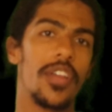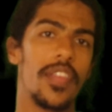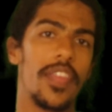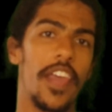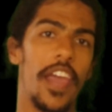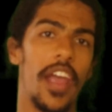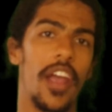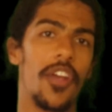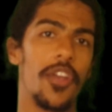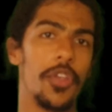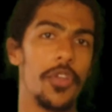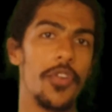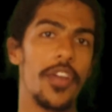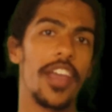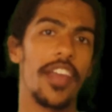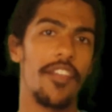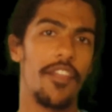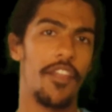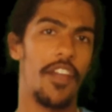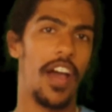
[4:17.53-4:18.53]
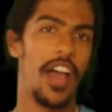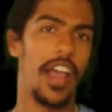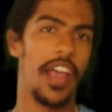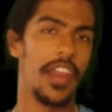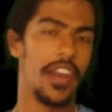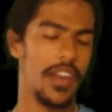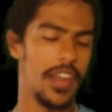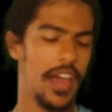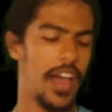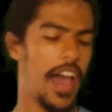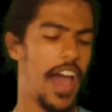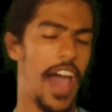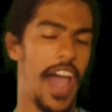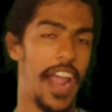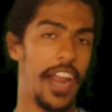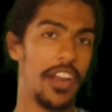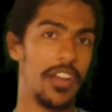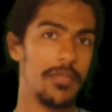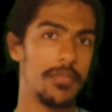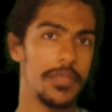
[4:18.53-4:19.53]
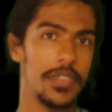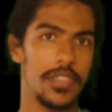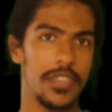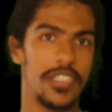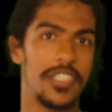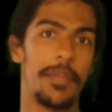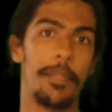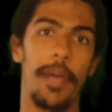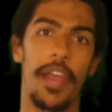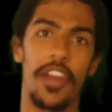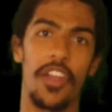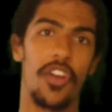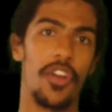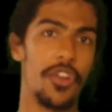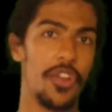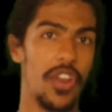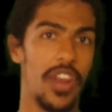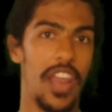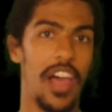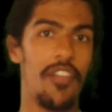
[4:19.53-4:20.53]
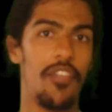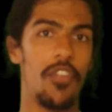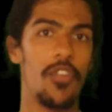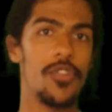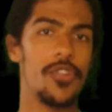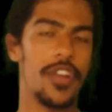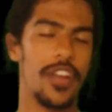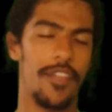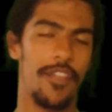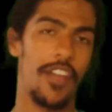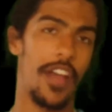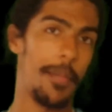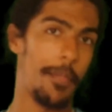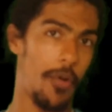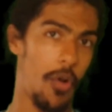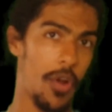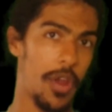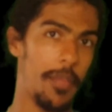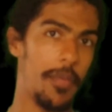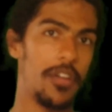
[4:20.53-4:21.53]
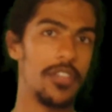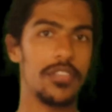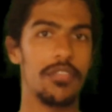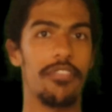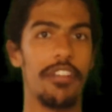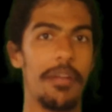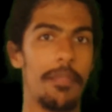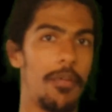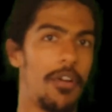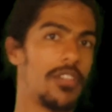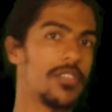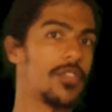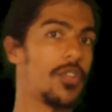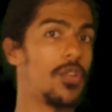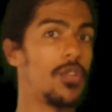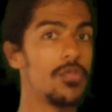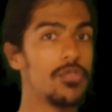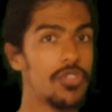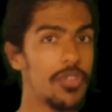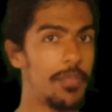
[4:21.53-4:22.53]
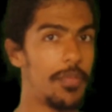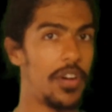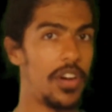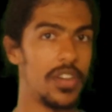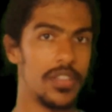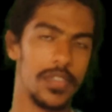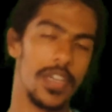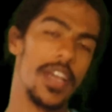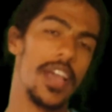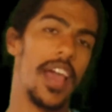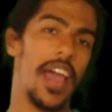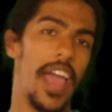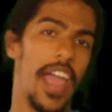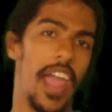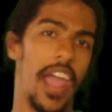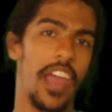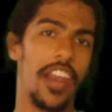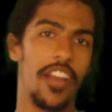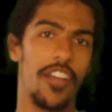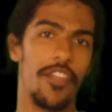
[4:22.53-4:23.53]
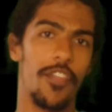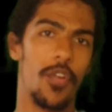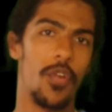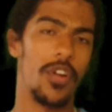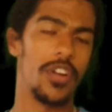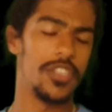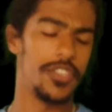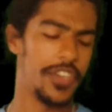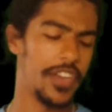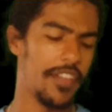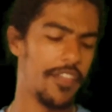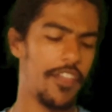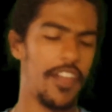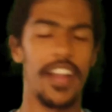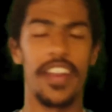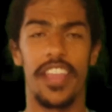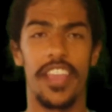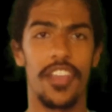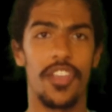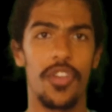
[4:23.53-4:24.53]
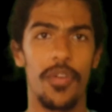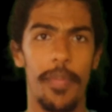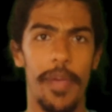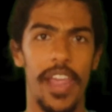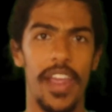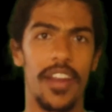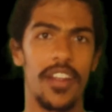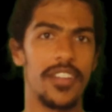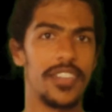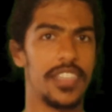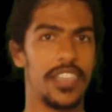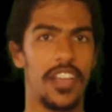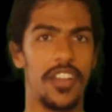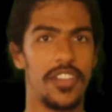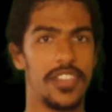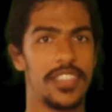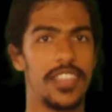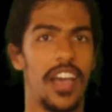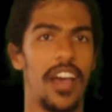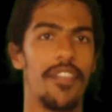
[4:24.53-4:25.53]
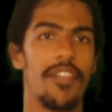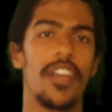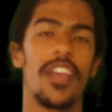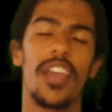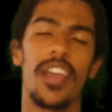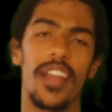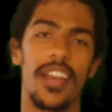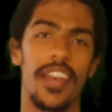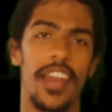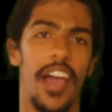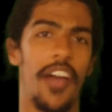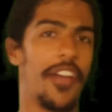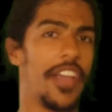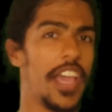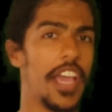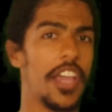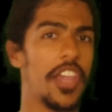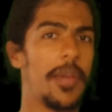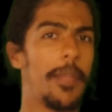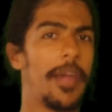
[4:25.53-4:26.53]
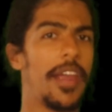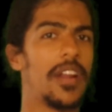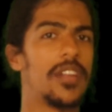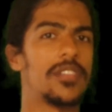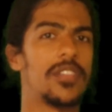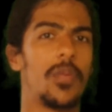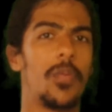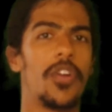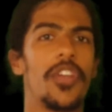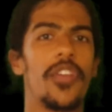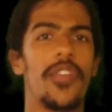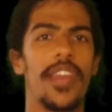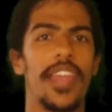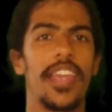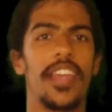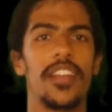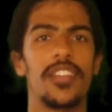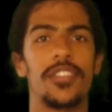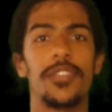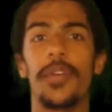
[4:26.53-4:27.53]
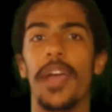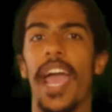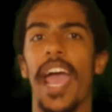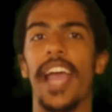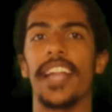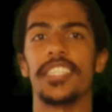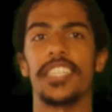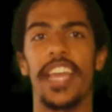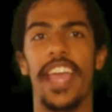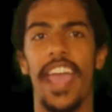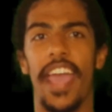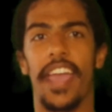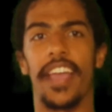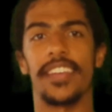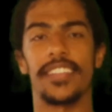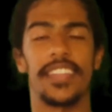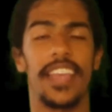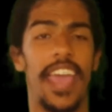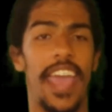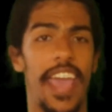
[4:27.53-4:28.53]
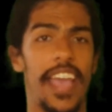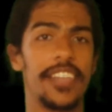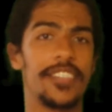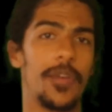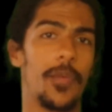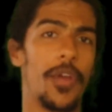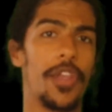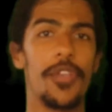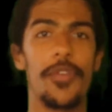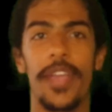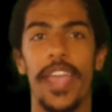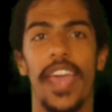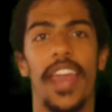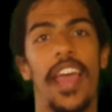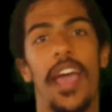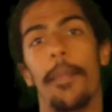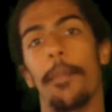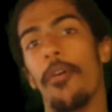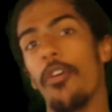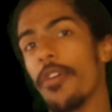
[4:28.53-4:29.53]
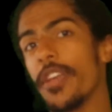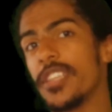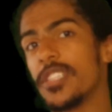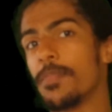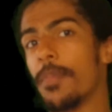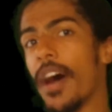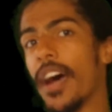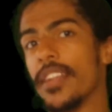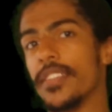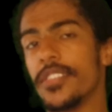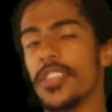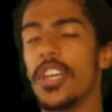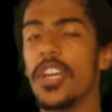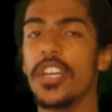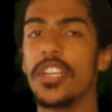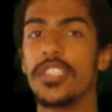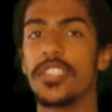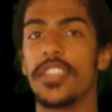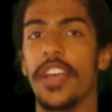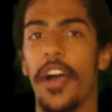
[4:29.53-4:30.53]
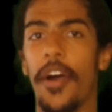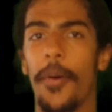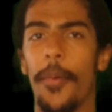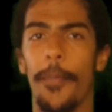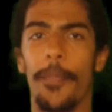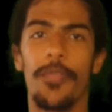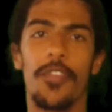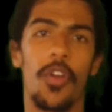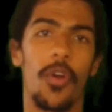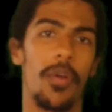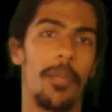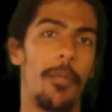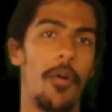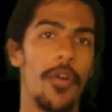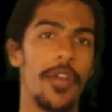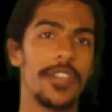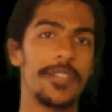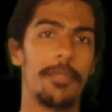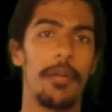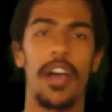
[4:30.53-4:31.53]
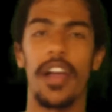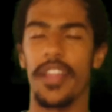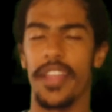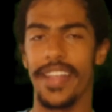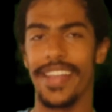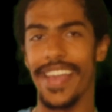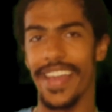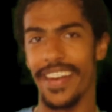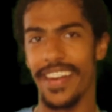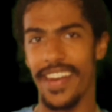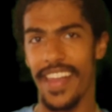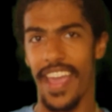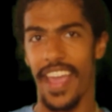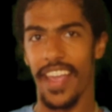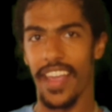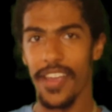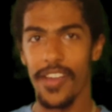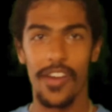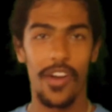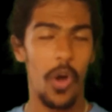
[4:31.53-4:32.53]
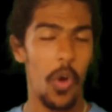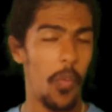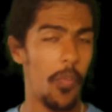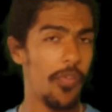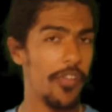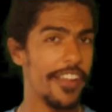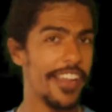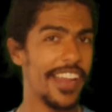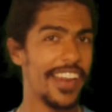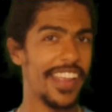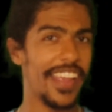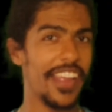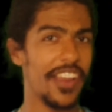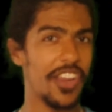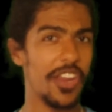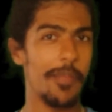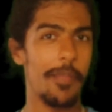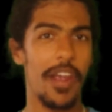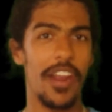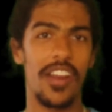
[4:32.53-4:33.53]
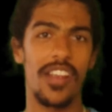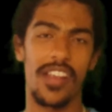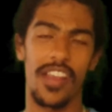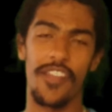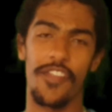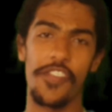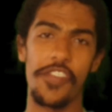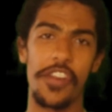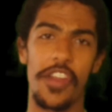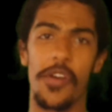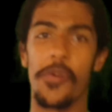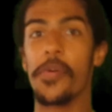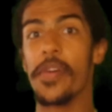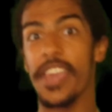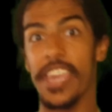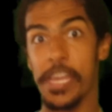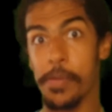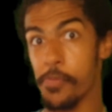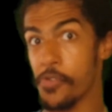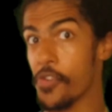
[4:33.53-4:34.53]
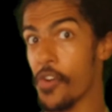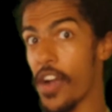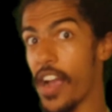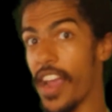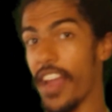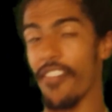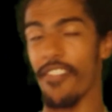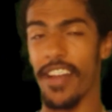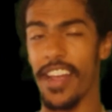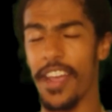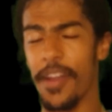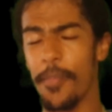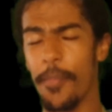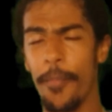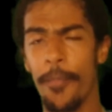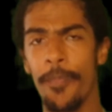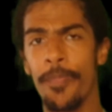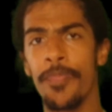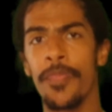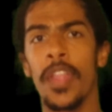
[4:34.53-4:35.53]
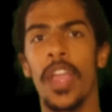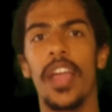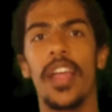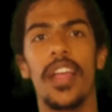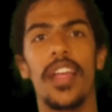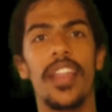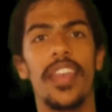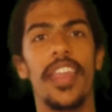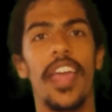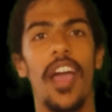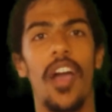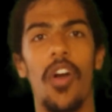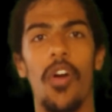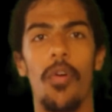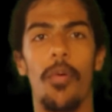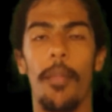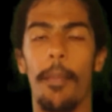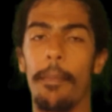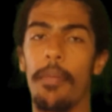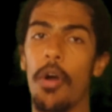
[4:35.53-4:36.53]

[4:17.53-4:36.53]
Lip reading: there you could find items, depending on your level, you could find Pokeballs, Great Balls, or Ultra Balls. And of course, you could find incubators and other stuff. Now, incubators are you need to hatch eggs. Eggs are what you get at Pokespots. So, go to Pokespot, you get an egg. Hopefully you get an incubator. If you don't, keep trying, right? Now,